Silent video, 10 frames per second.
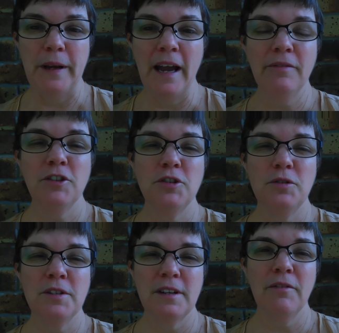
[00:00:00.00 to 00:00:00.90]
We have to
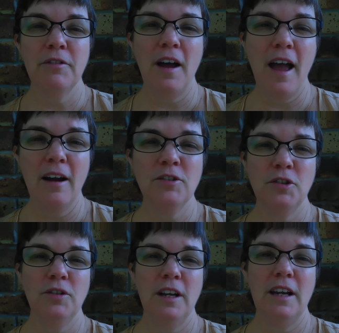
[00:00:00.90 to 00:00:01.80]
do stuff for our
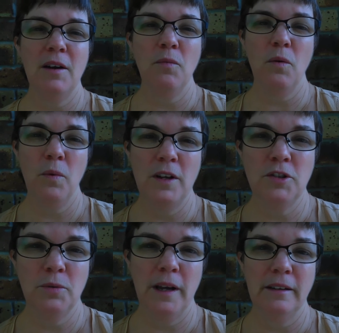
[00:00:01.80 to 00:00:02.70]
journey and what we're
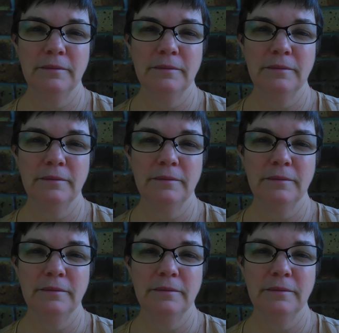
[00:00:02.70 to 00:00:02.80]
doing.